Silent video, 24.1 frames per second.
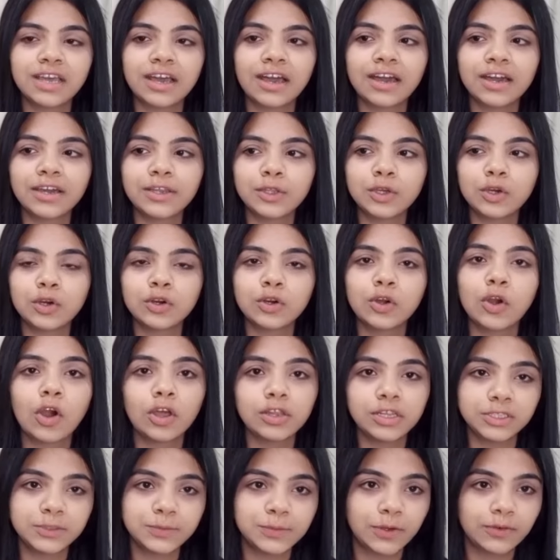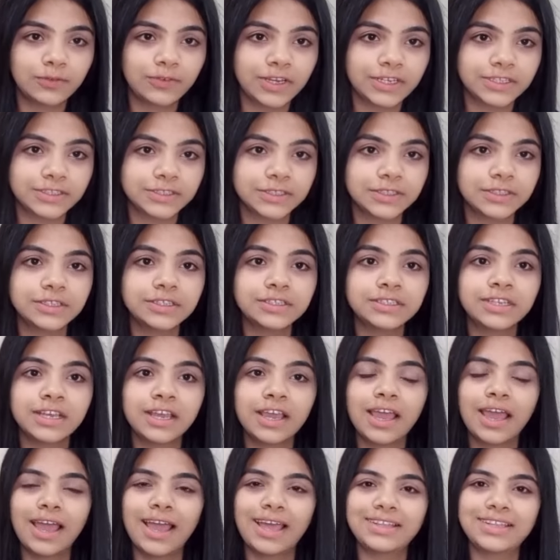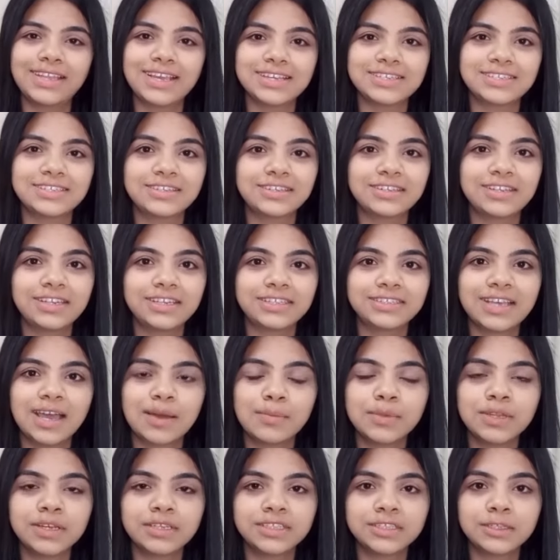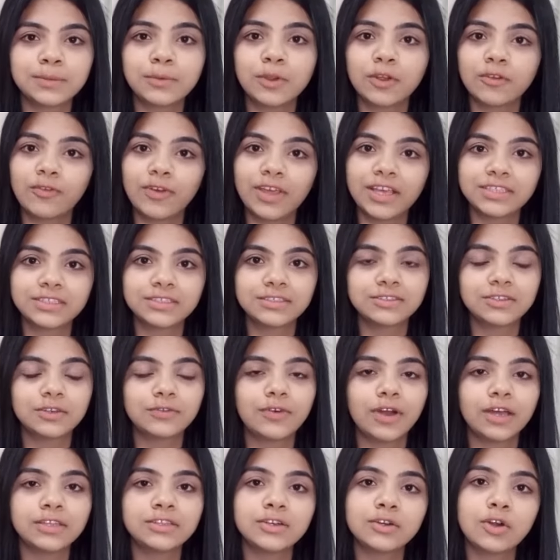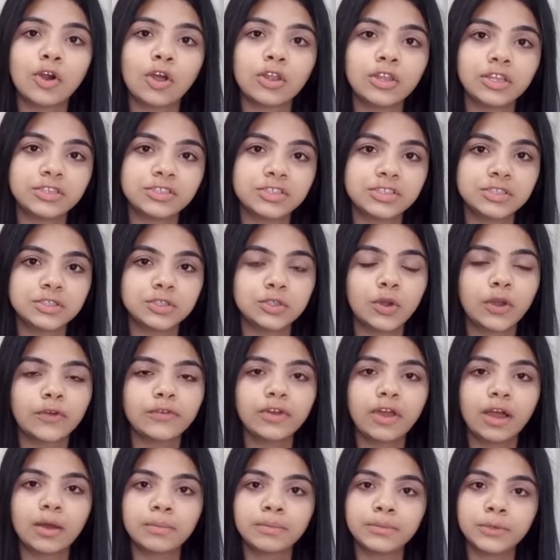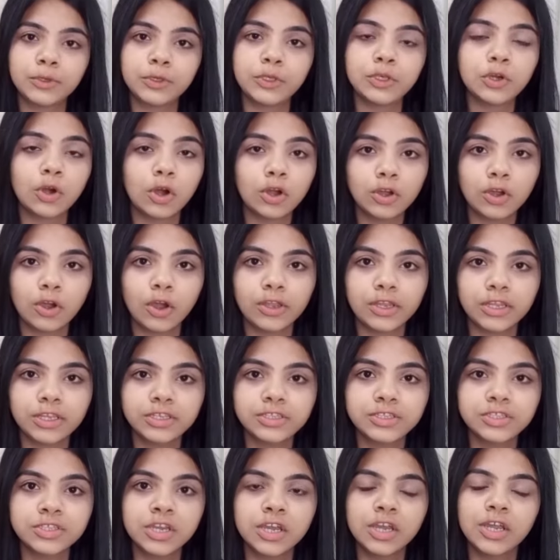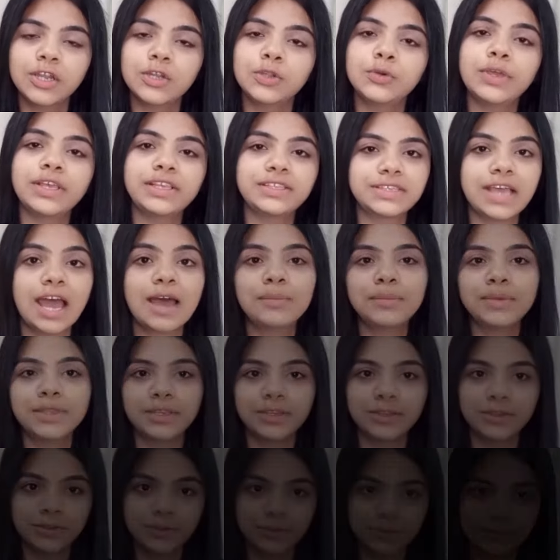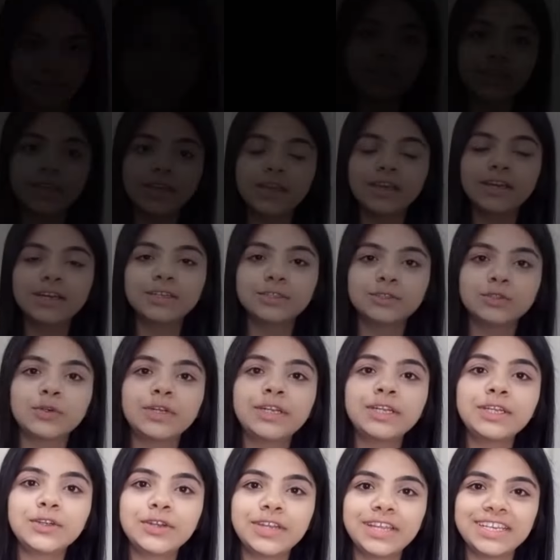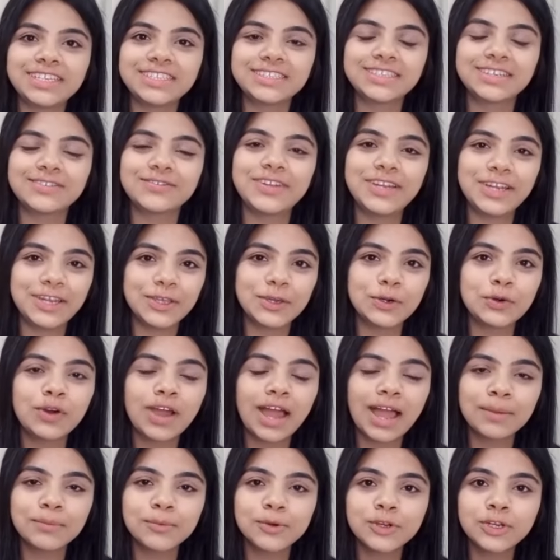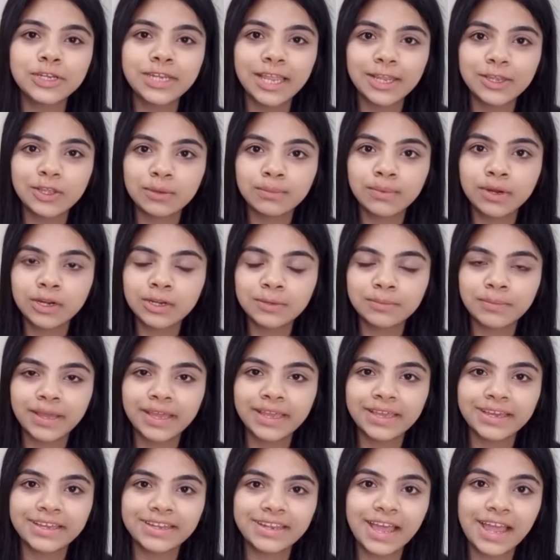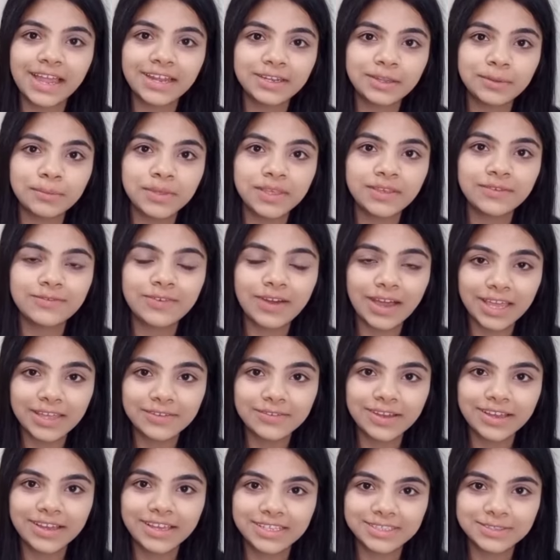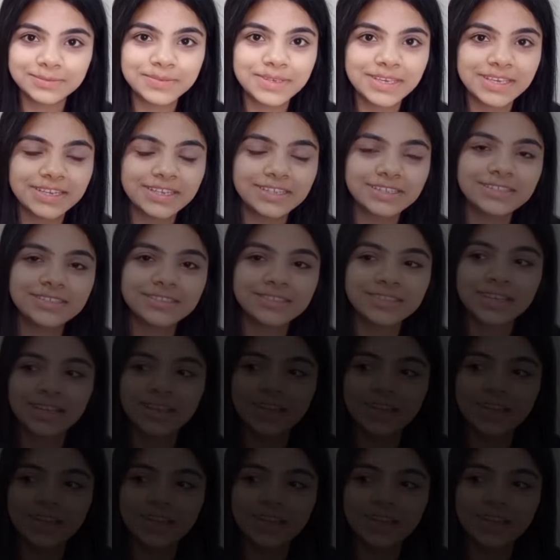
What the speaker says: are your college professors, and the external examiners are the professors of other colleges who have come to your college to examine you. So in today's video, I'm going to tell you about my anatomy Viva experience.